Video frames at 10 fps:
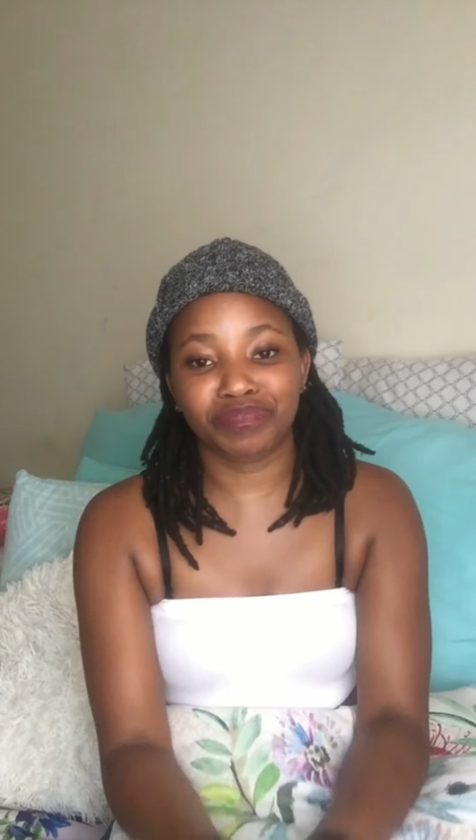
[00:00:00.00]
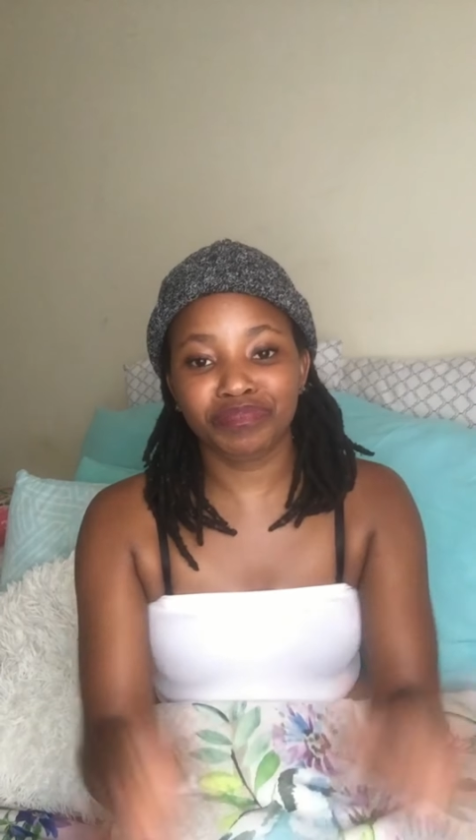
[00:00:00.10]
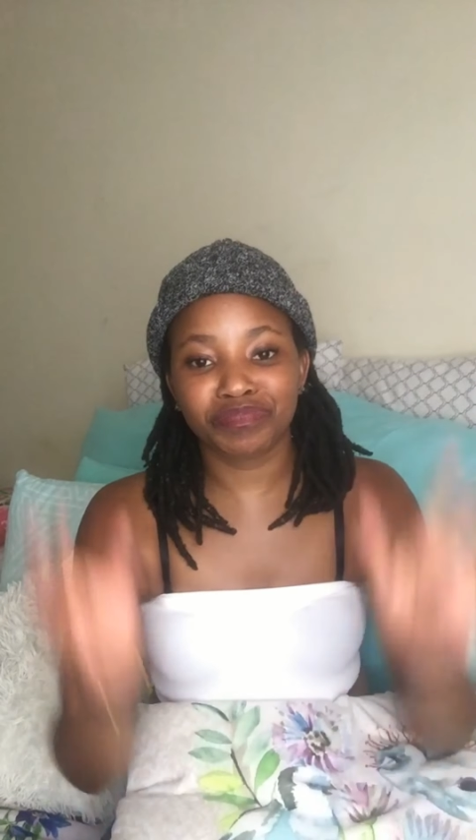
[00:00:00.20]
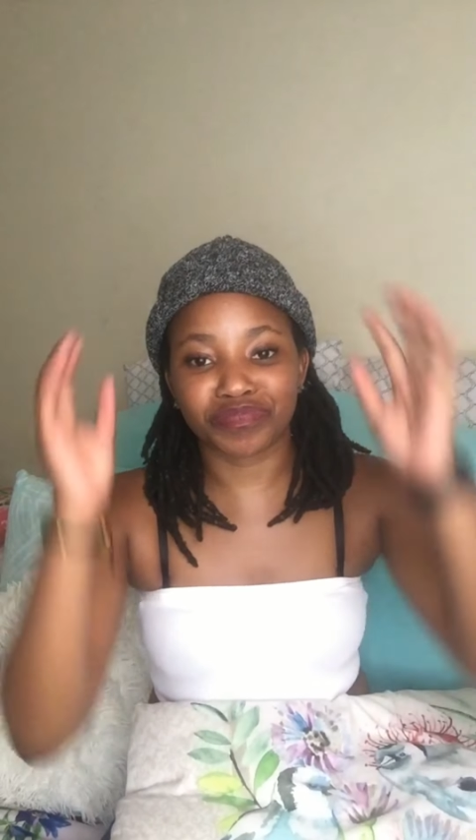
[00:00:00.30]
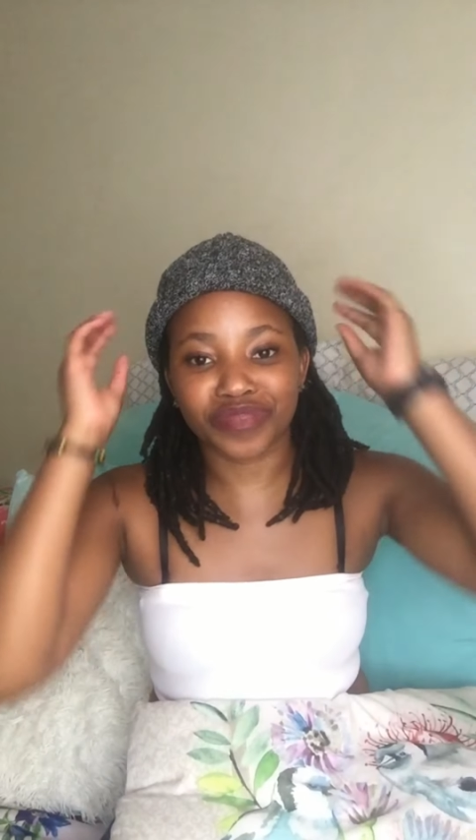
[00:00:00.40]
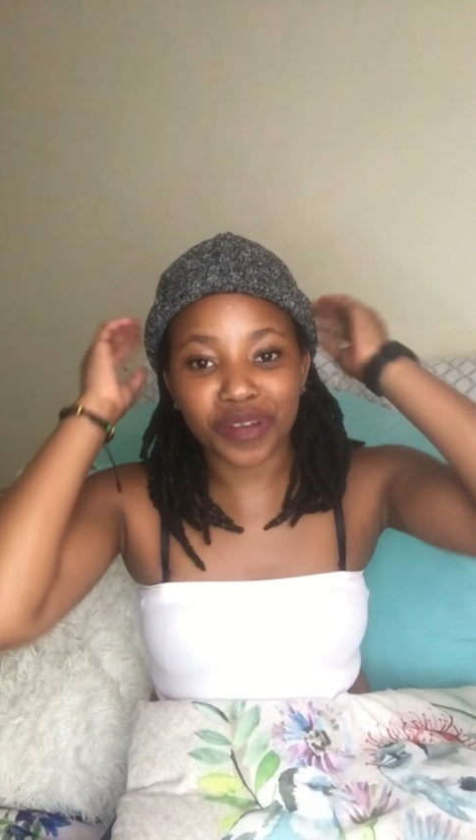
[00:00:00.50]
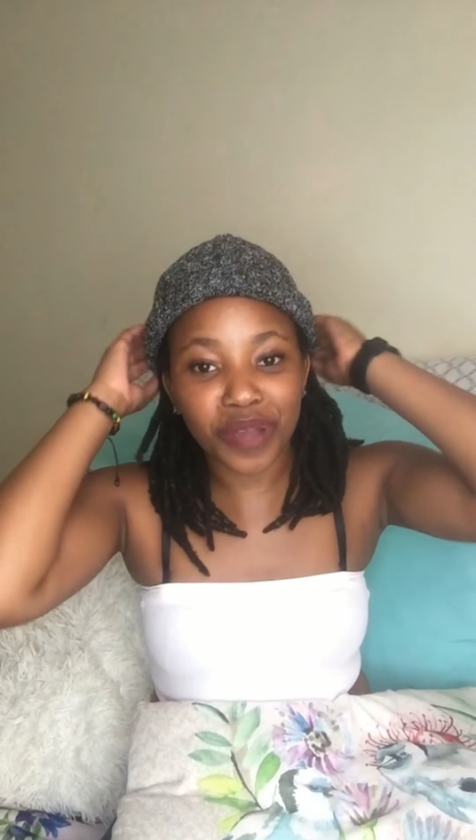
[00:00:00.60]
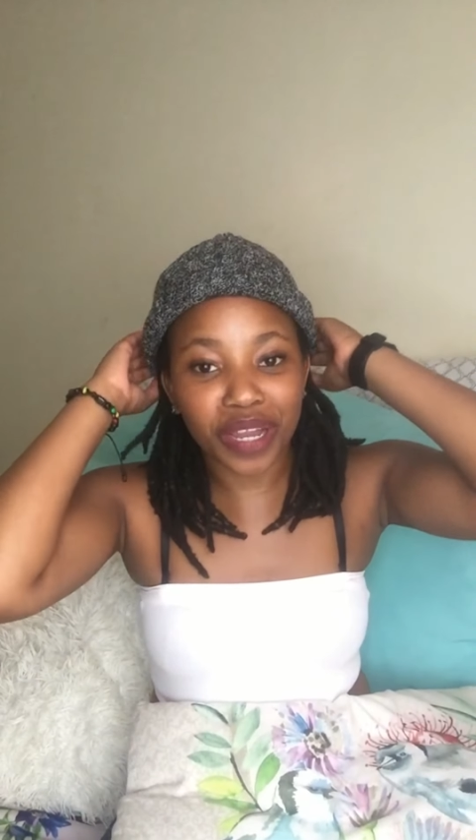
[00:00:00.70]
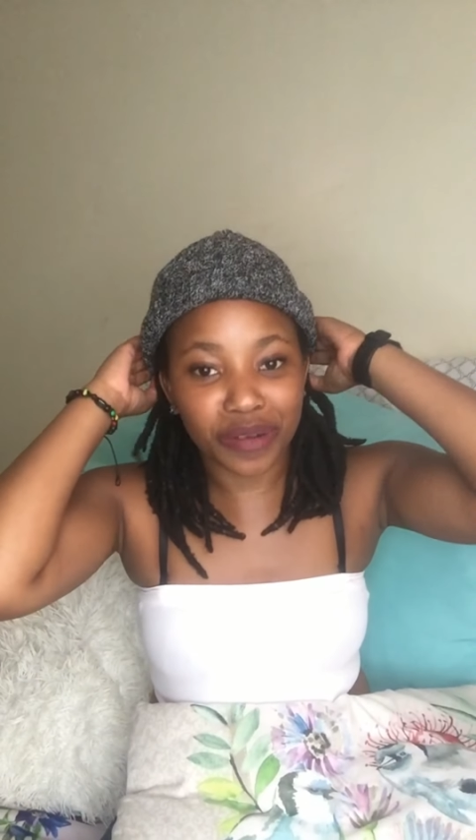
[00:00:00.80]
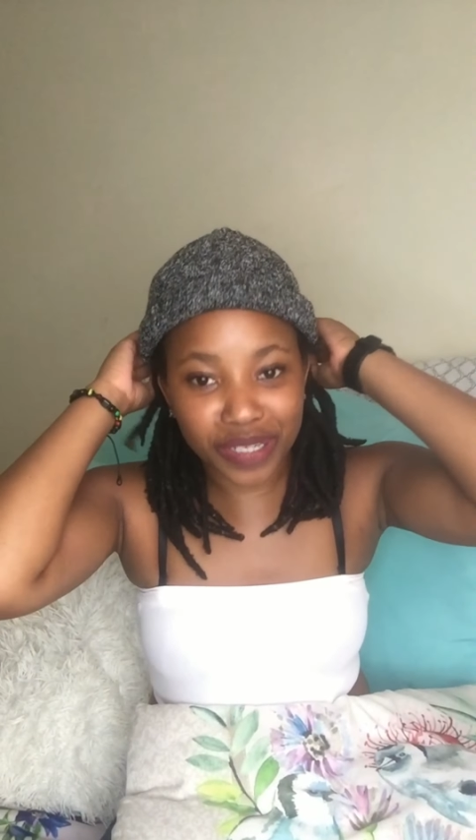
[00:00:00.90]
We
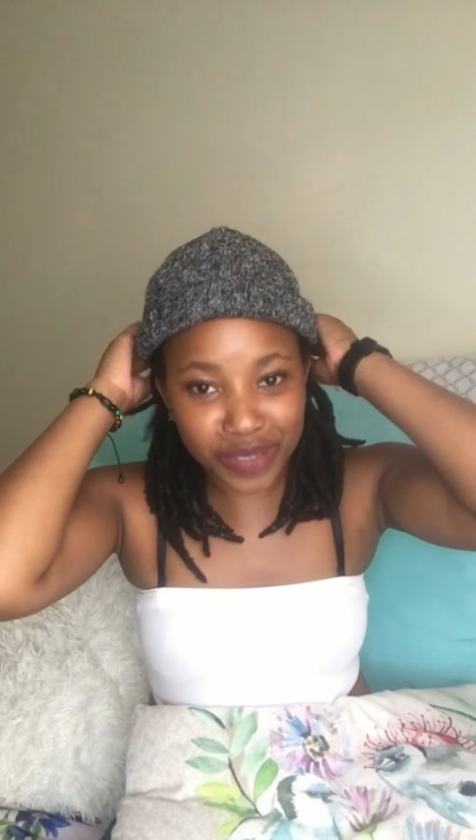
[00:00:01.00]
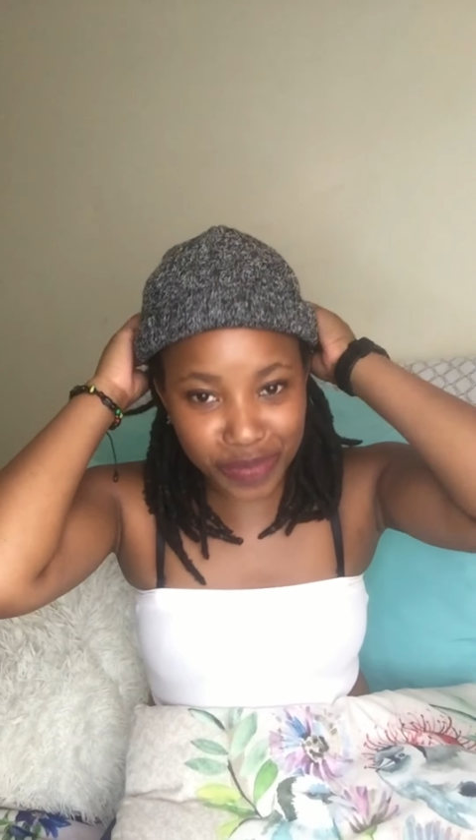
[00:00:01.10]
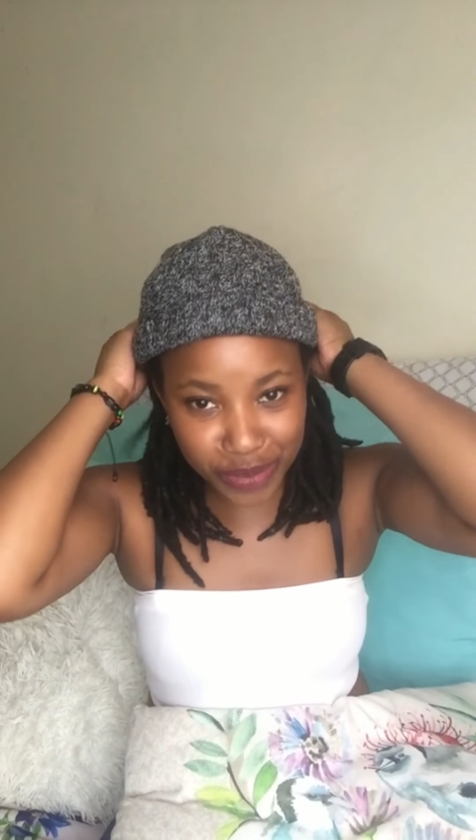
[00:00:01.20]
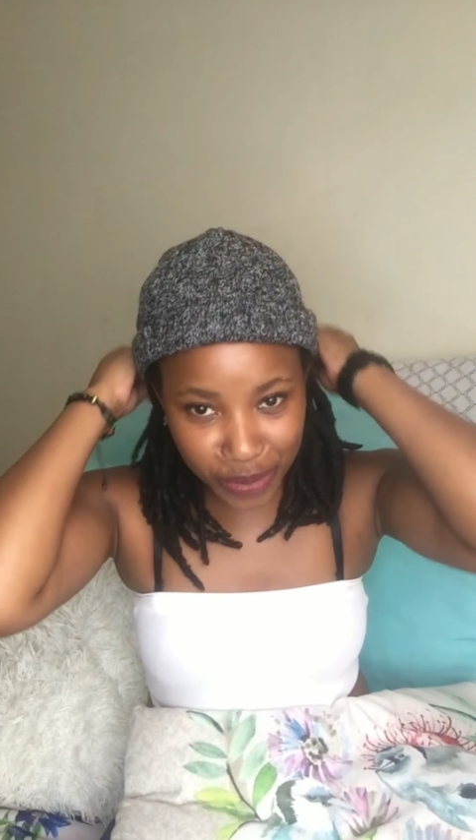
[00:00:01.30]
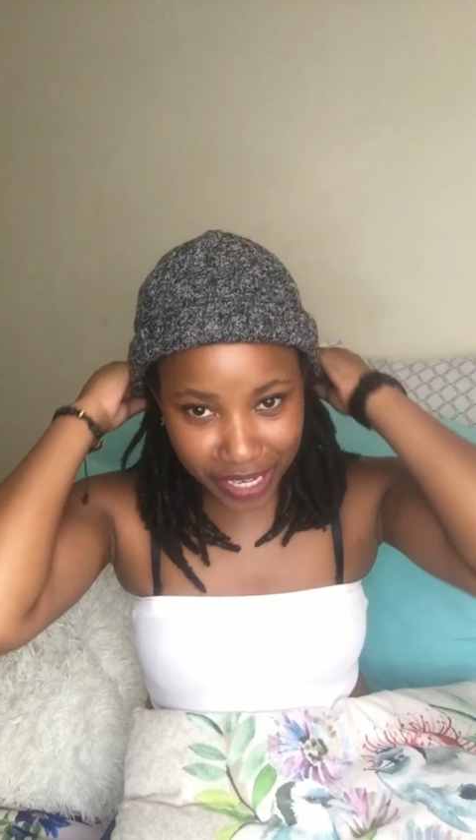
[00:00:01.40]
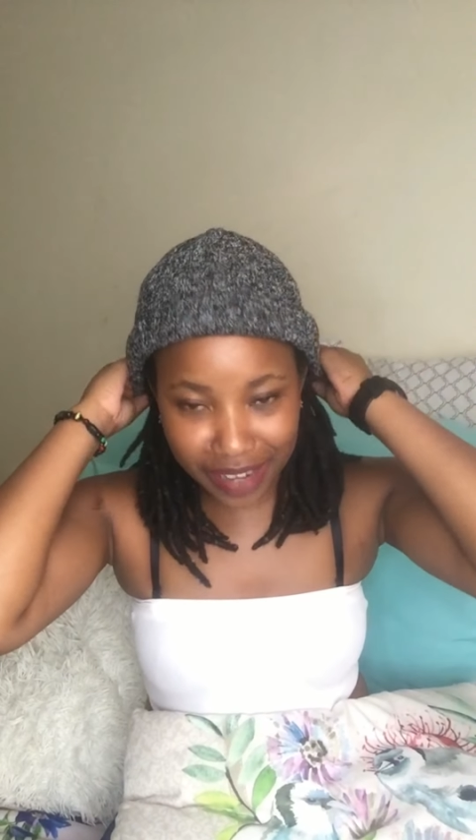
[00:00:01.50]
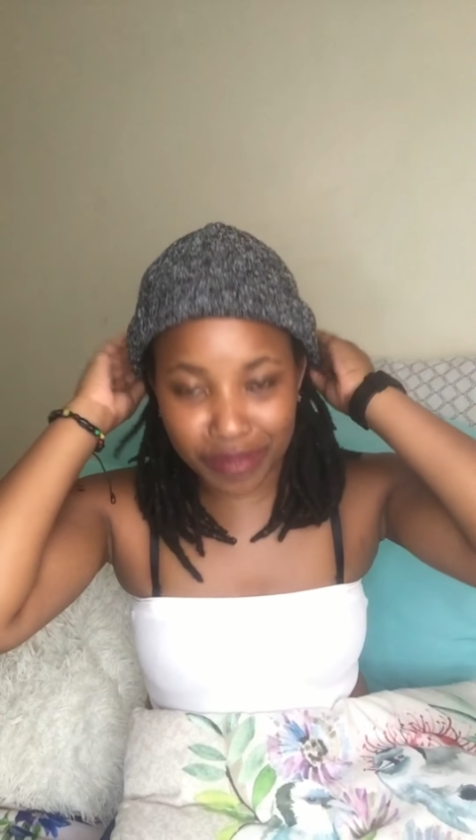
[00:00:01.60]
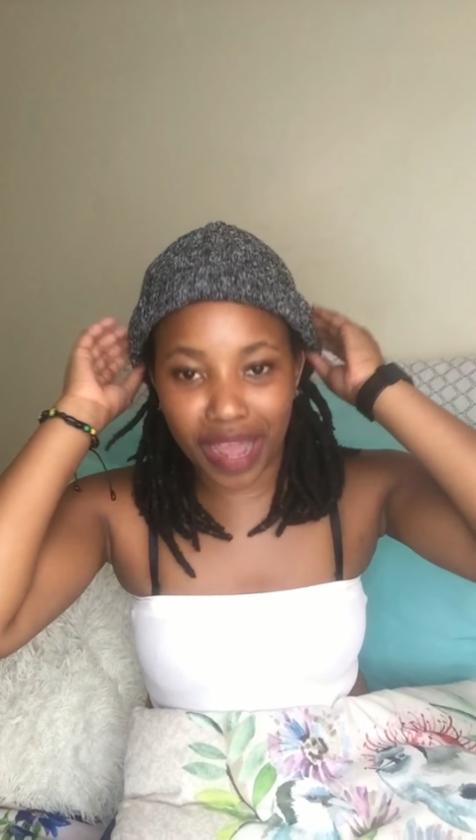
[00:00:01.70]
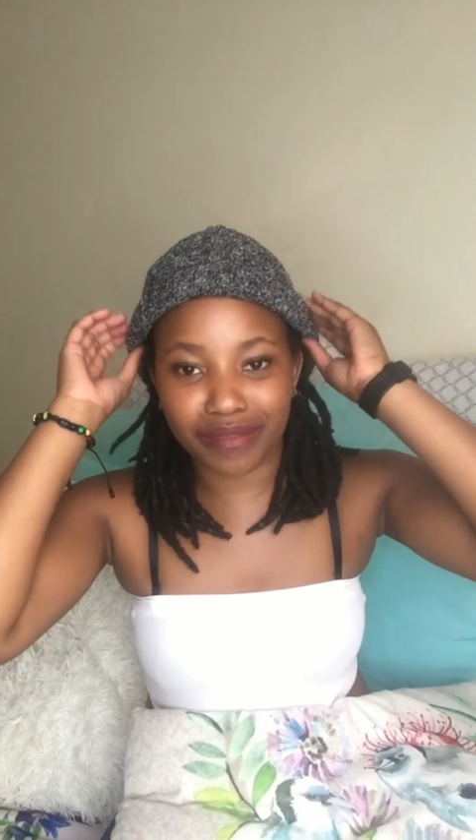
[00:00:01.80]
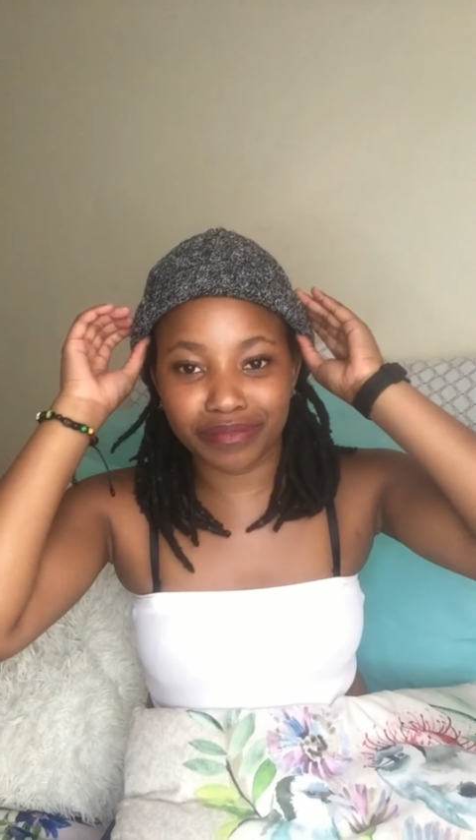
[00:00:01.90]
are going to be talking
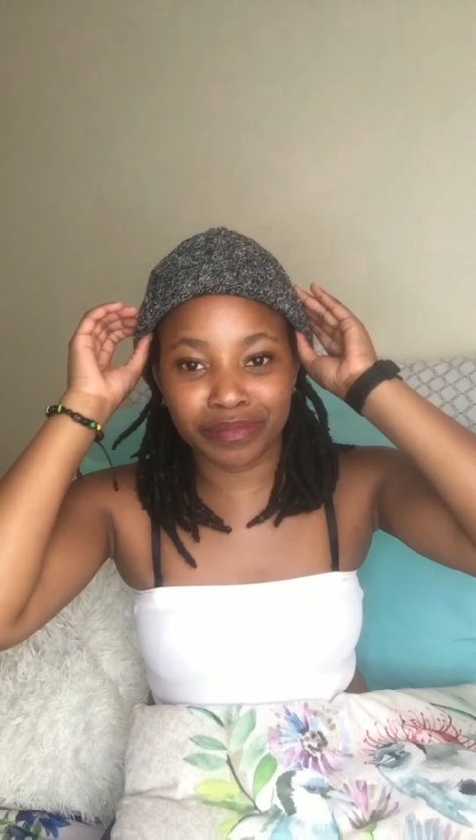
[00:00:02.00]
about